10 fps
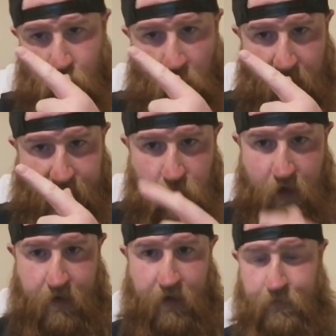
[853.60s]
One-way
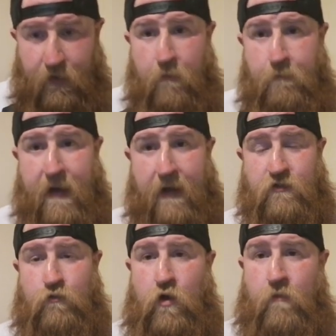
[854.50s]
trip
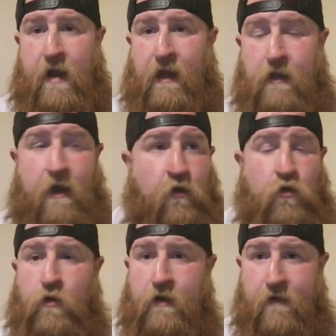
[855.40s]
back to Romania, and I
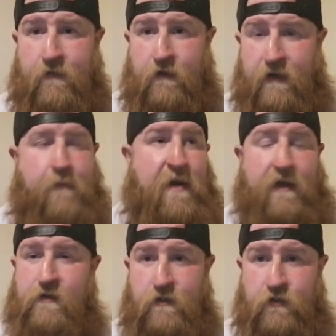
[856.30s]
know you never get
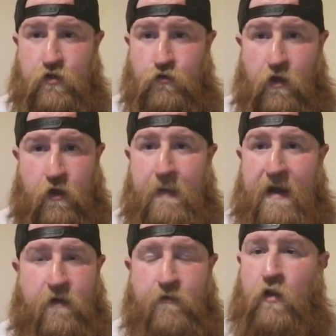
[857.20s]
back into this country on the
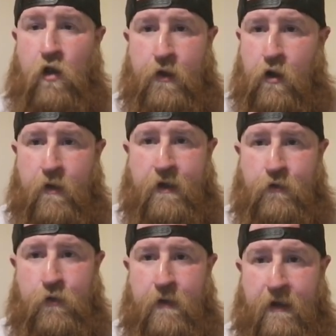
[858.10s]
back of a lorry or any
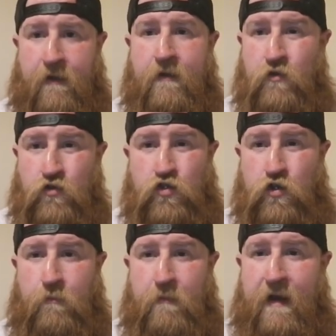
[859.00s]
other way.
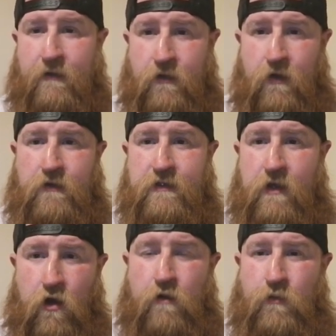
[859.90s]
Scumbag,
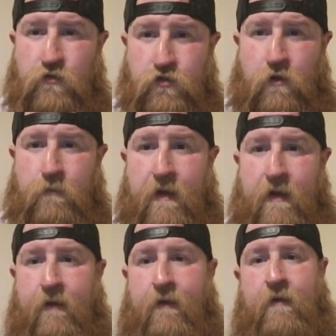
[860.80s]
dirty, horrible
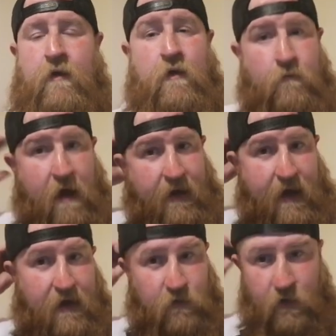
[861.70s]
scumbag. Right,
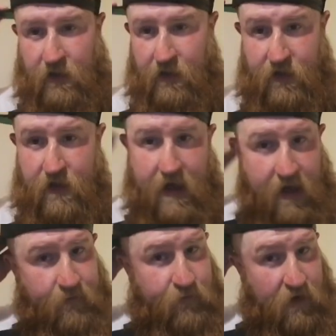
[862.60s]
guys, I'm going to leave it
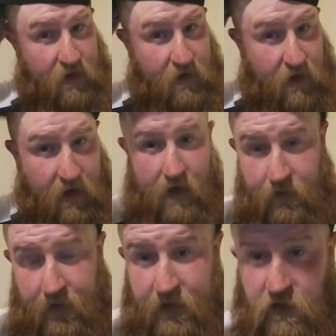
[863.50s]
there.
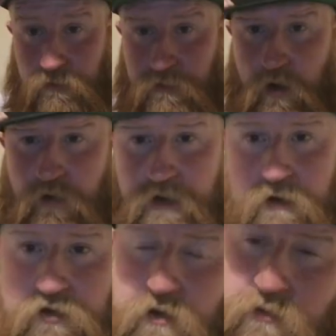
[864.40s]
Links are both in
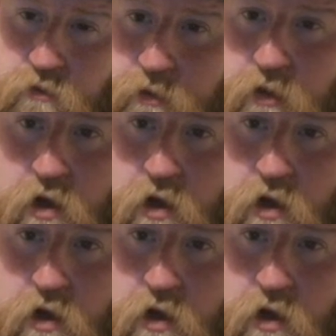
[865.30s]
the description